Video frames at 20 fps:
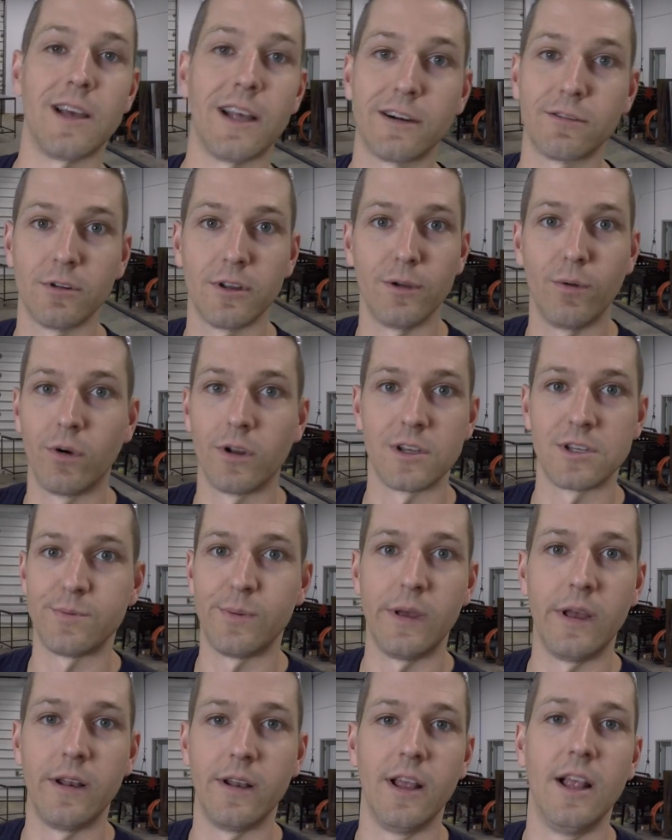So I don't really want to
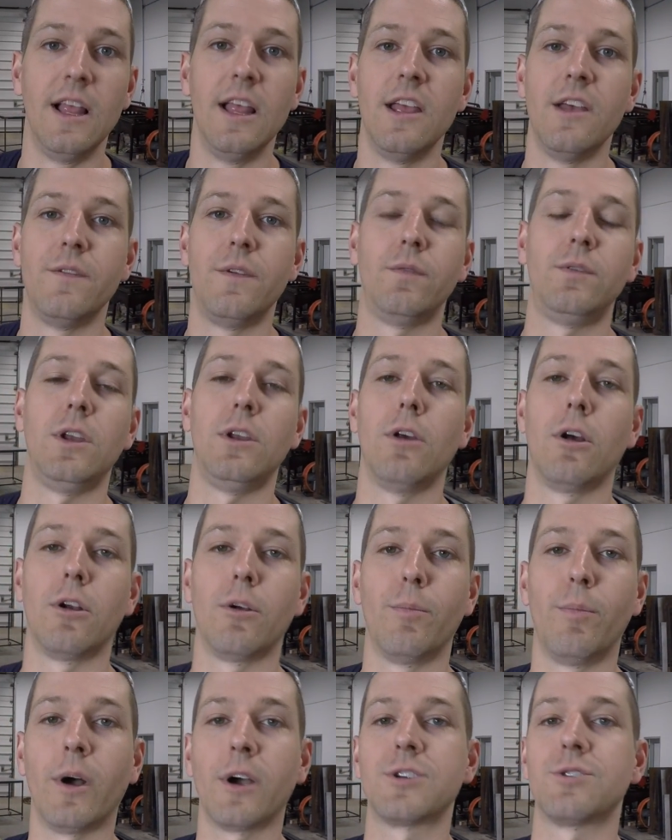spend
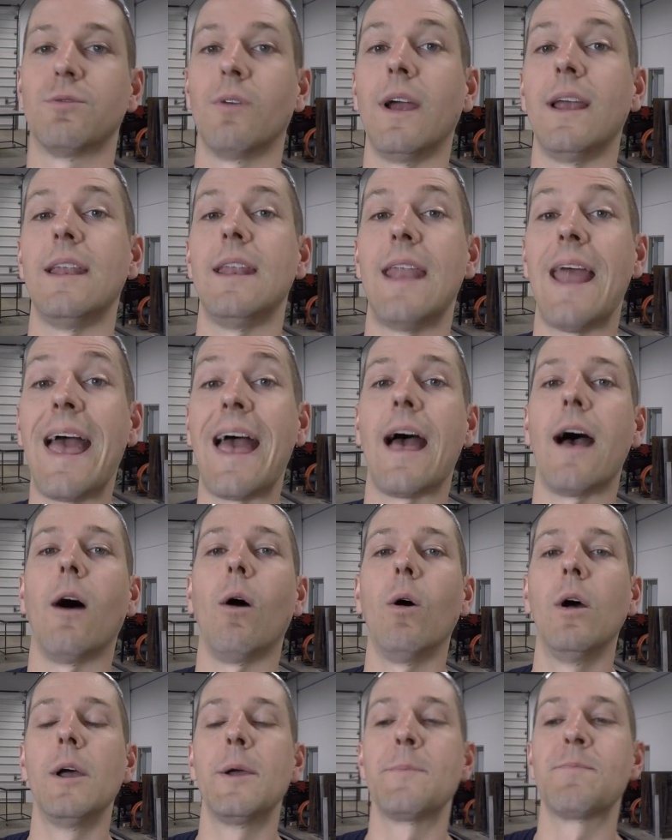1500 bucks right
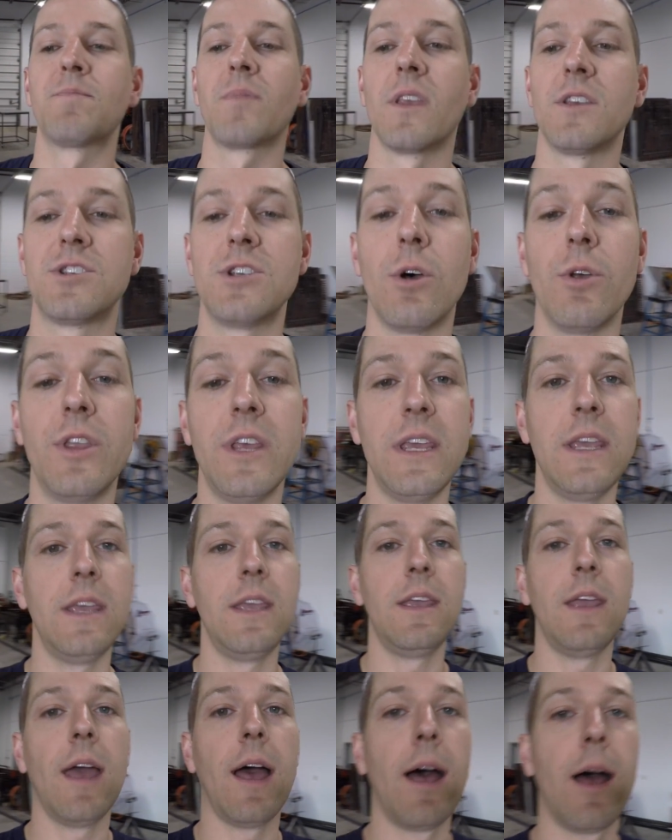now. So the